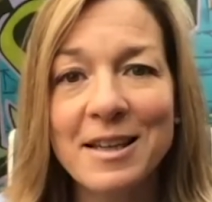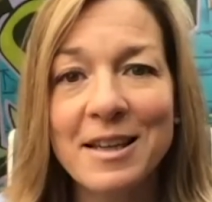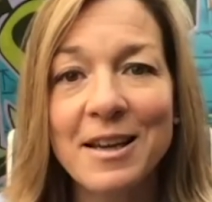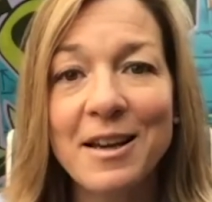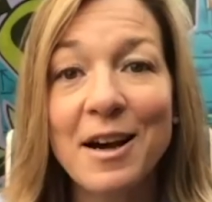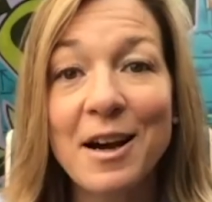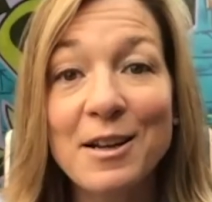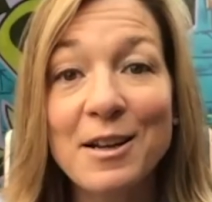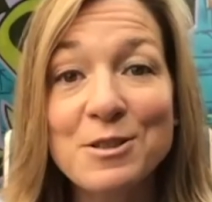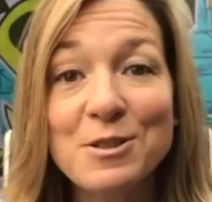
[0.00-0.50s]

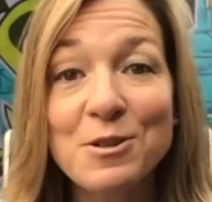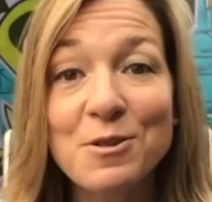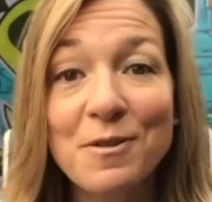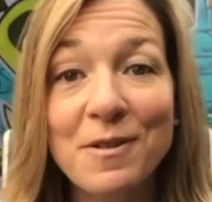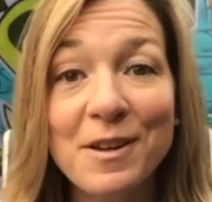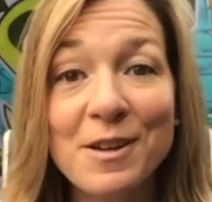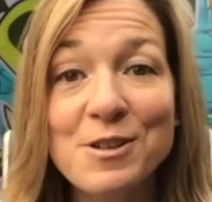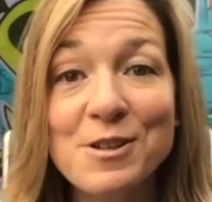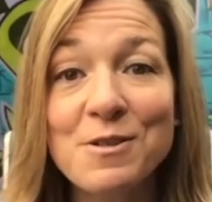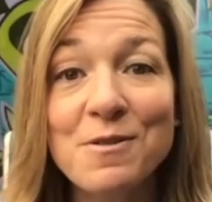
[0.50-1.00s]

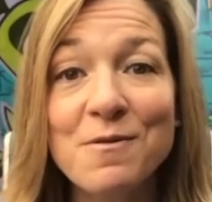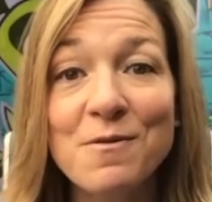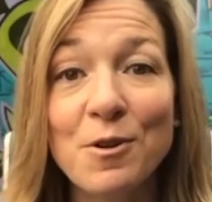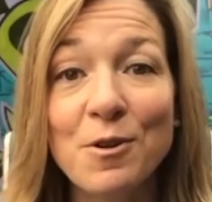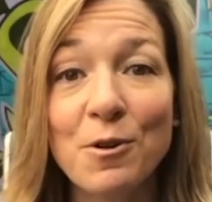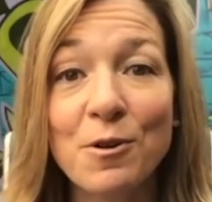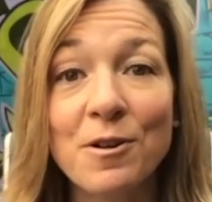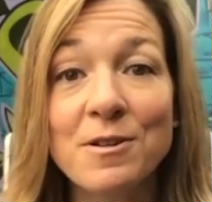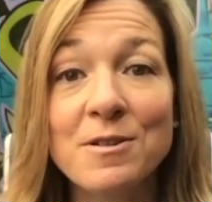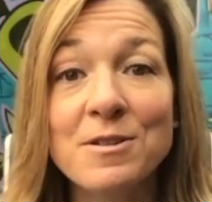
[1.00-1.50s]
conservation
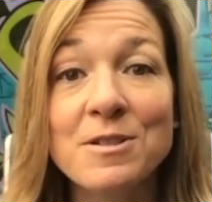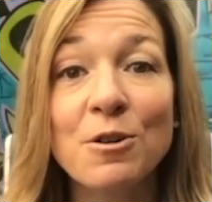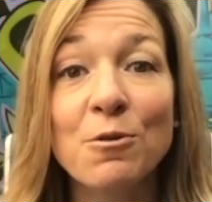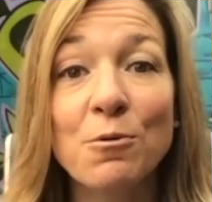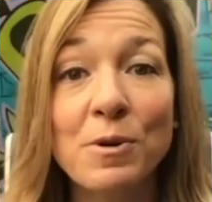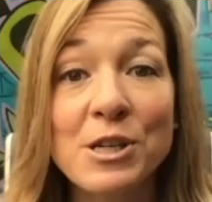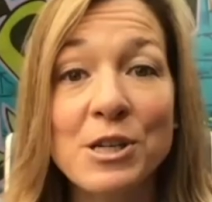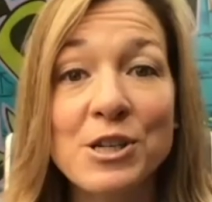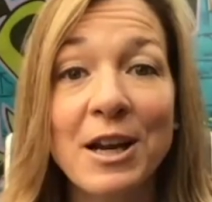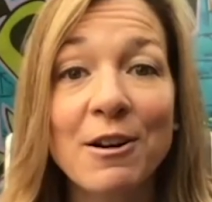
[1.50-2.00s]
voters to
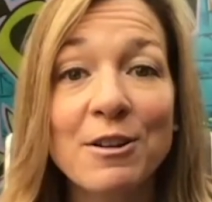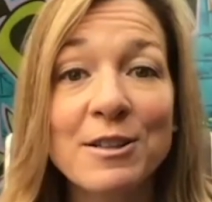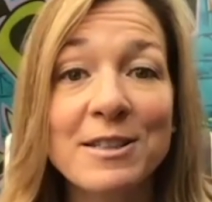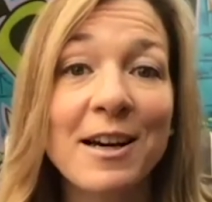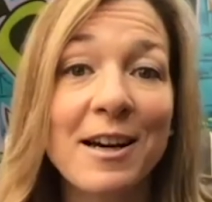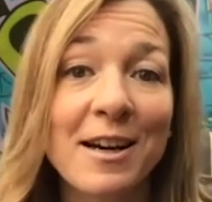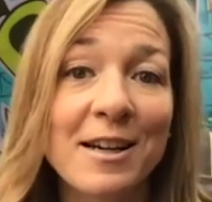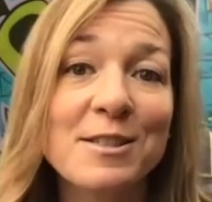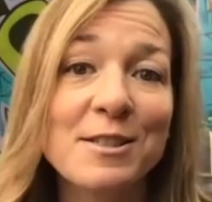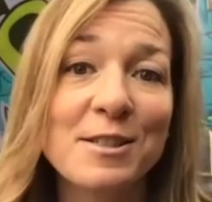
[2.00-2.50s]
reach out to
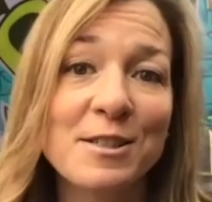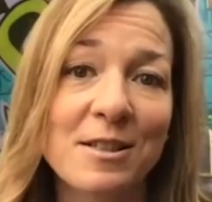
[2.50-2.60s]
us as